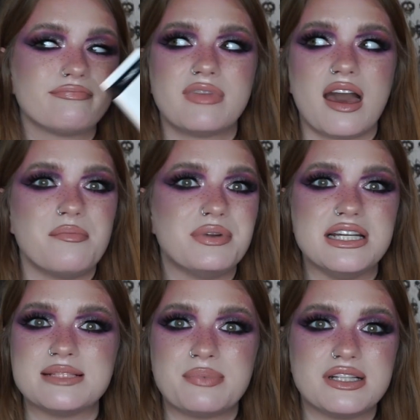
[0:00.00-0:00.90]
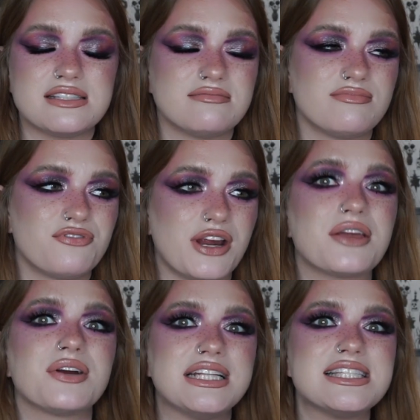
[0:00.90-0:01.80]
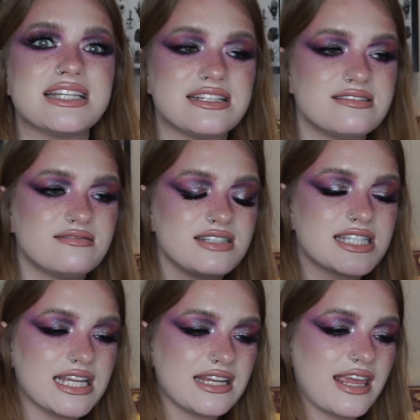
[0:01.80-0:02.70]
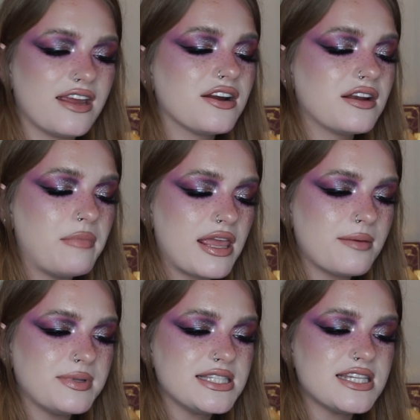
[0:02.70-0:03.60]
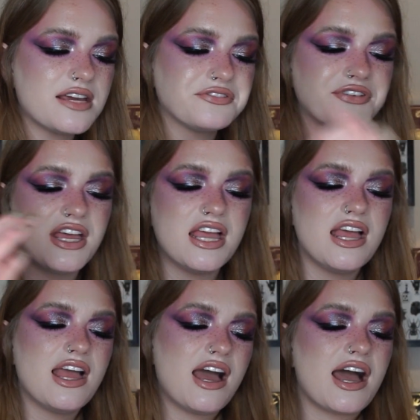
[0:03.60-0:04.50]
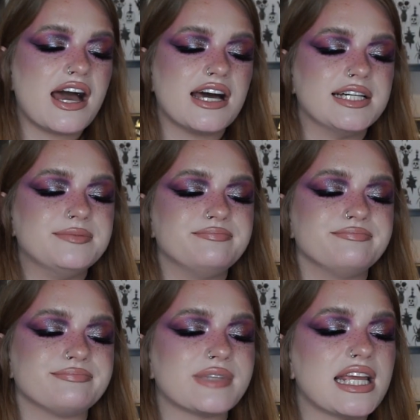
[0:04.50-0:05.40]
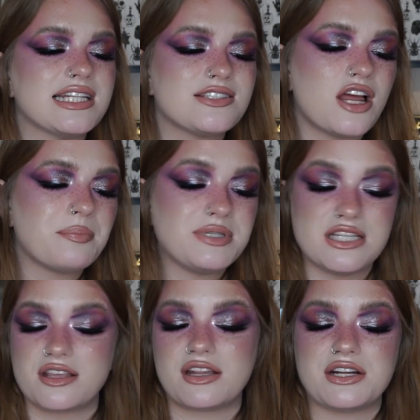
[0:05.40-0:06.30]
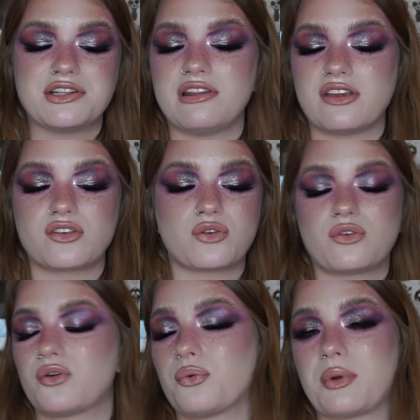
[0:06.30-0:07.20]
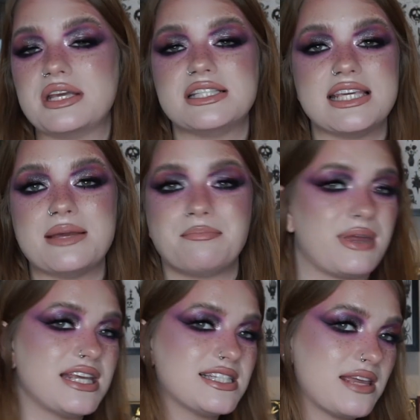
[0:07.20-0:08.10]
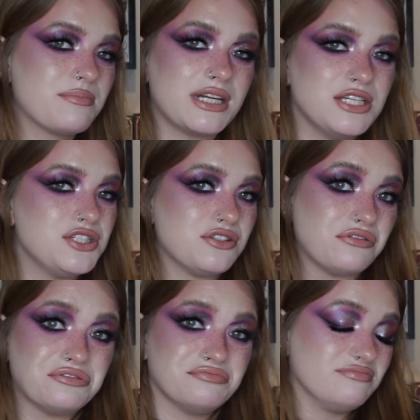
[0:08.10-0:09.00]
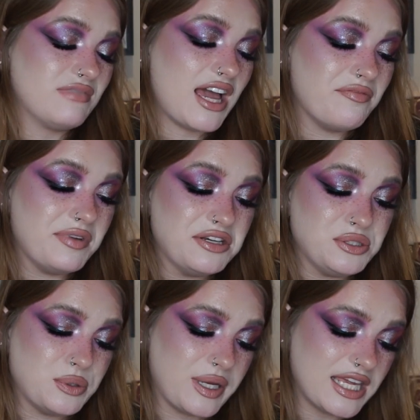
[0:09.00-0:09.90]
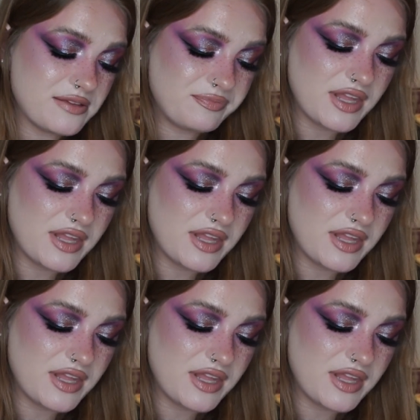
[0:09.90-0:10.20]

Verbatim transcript: companies put fragrance and skincare and makeup and stuff. Um, it's not particularly like crazy amazing, but I do have been enjoying it